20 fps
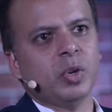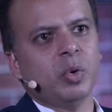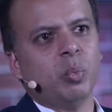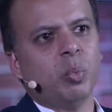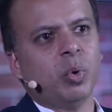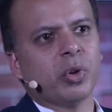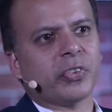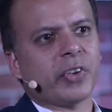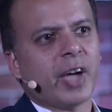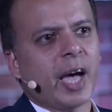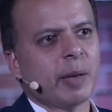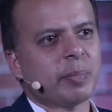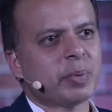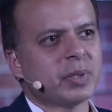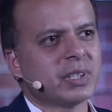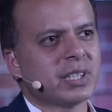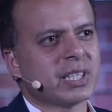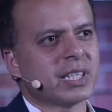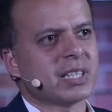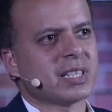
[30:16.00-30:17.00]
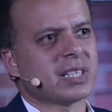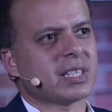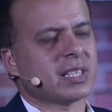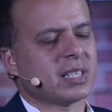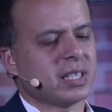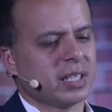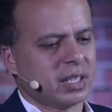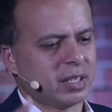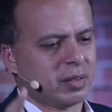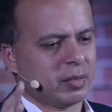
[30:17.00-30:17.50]
what's happened
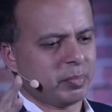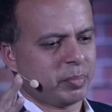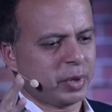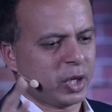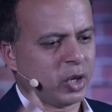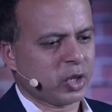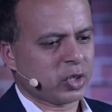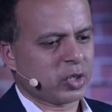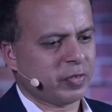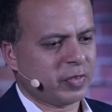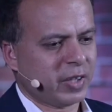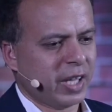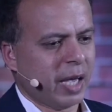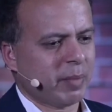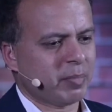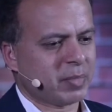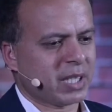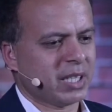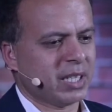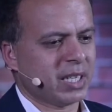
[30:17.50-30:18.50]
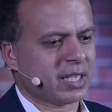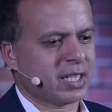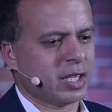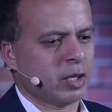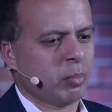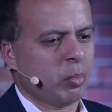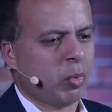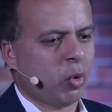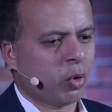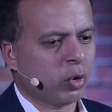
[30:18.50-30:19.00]
is that because of the emptiness and
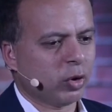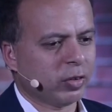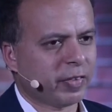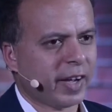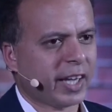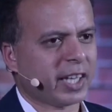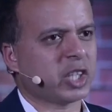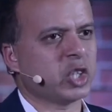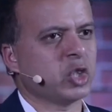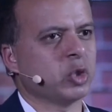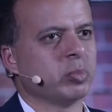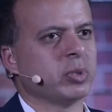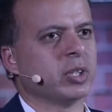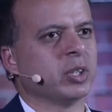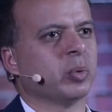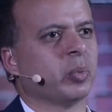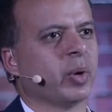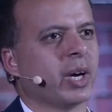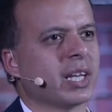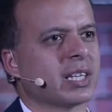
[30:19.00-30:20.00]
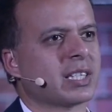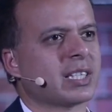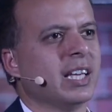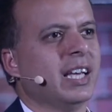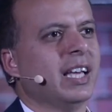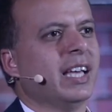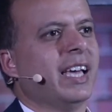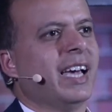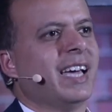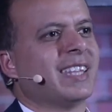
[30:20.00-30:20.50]
the moral vacuum in the West
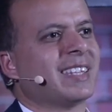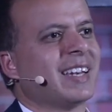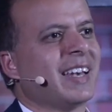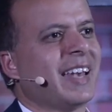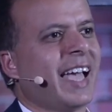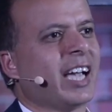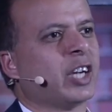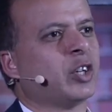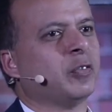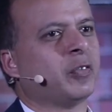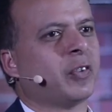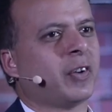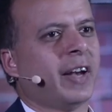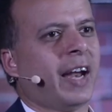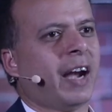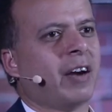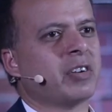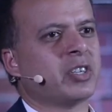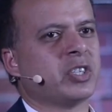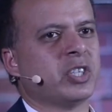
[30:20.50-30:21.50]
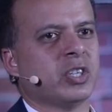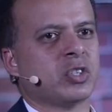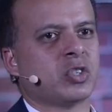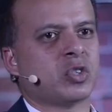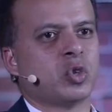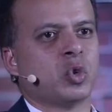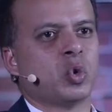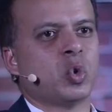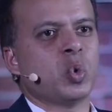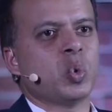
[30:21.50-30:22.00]
and the lack of clarity as
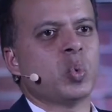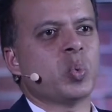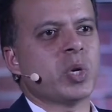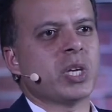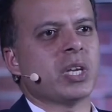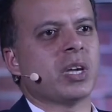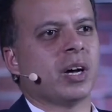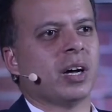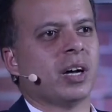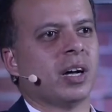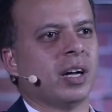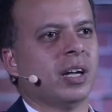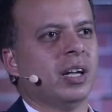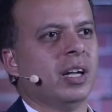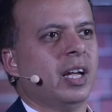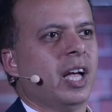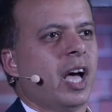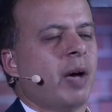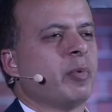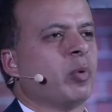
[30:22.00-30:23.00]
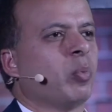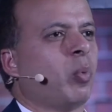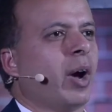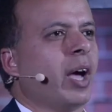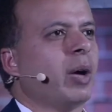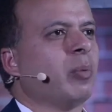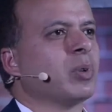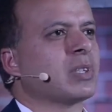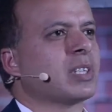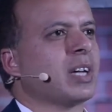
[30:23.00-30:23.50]
to who we are,
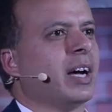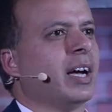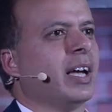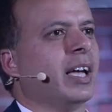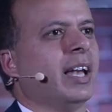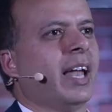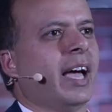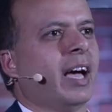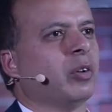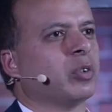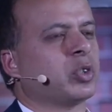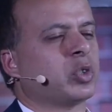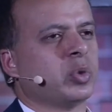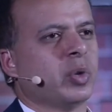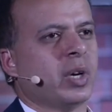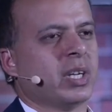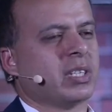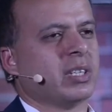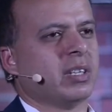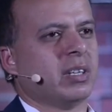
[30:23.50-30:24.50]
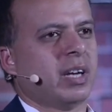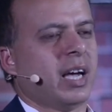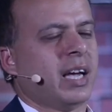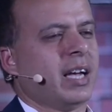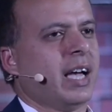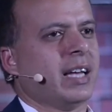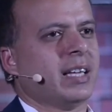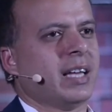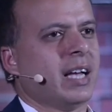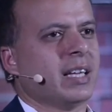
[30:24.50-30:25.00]
why was I allowed to, as
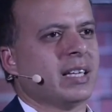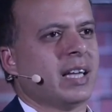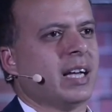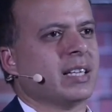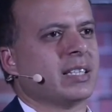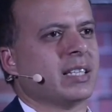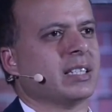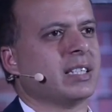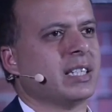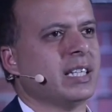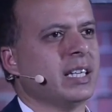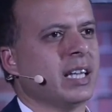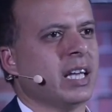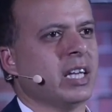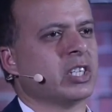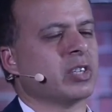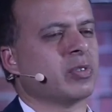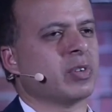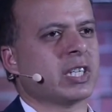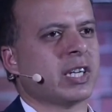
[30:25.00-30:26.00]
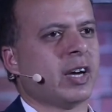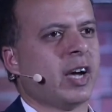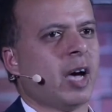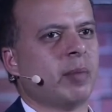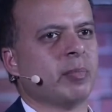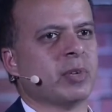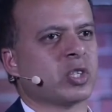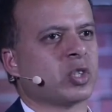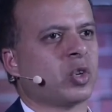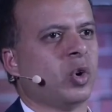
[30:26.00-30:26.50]
a teenager in Tower
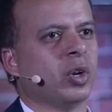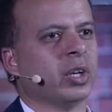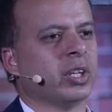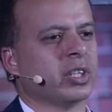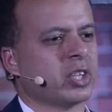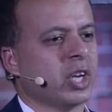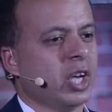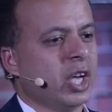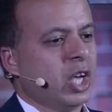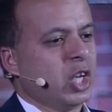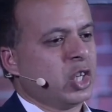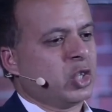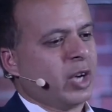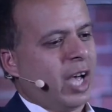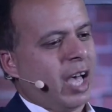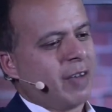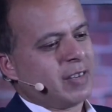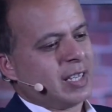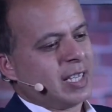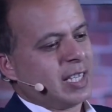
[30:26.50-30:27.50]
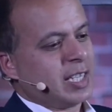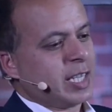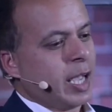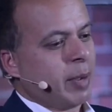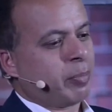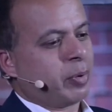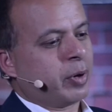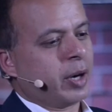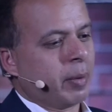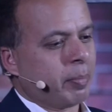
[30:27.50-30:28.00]
Hamlets College, to have a
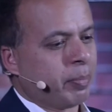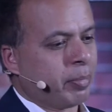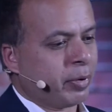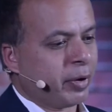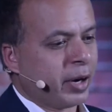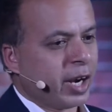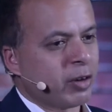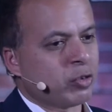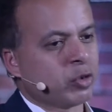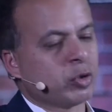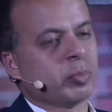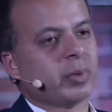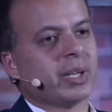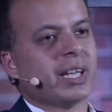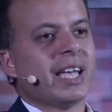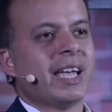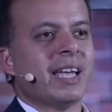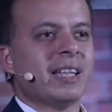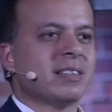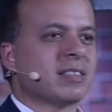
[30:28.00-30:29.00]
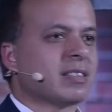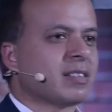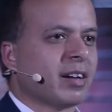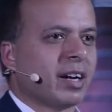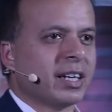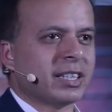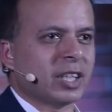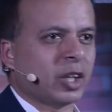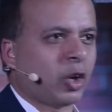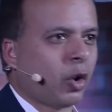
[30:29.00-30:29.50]
separate prayer room
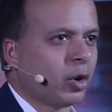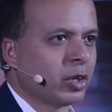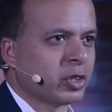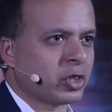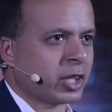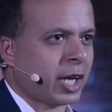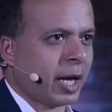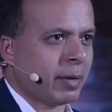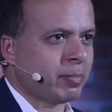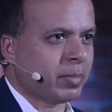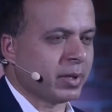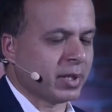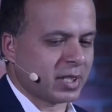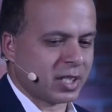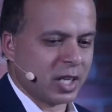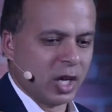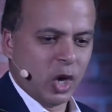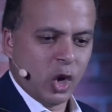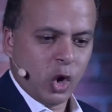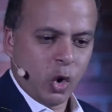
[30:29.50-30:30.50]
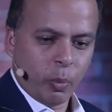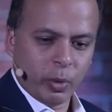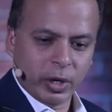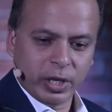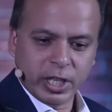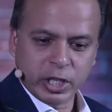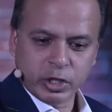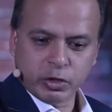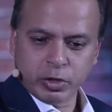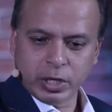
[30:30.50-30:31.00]
inside the college campus
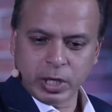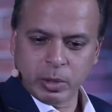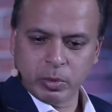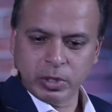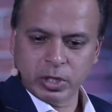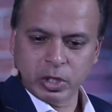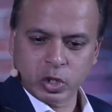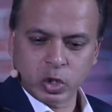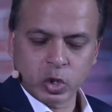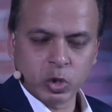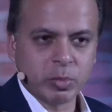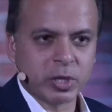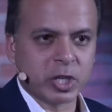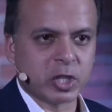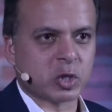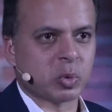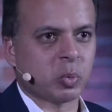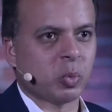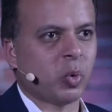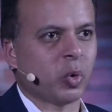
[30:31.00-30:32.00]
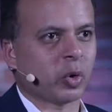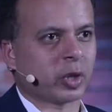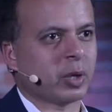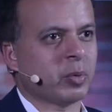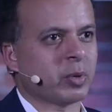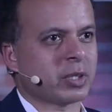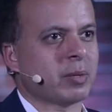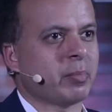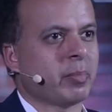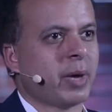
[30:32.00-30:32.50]
when literally within 2 minutes walk
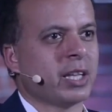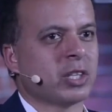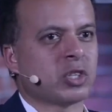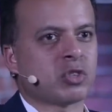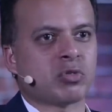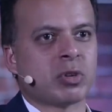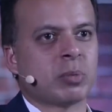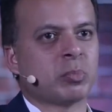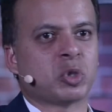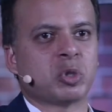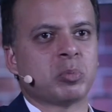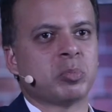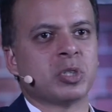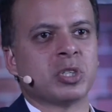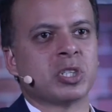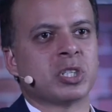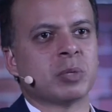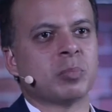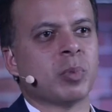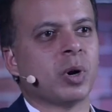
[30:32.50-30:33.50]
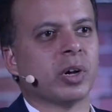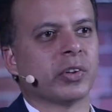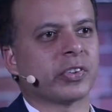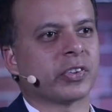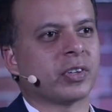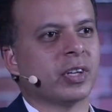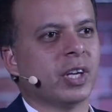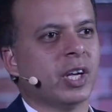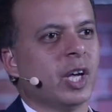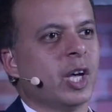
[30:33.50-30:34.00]
there was a mainstream community
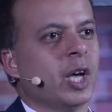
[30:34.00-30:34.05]
mosque?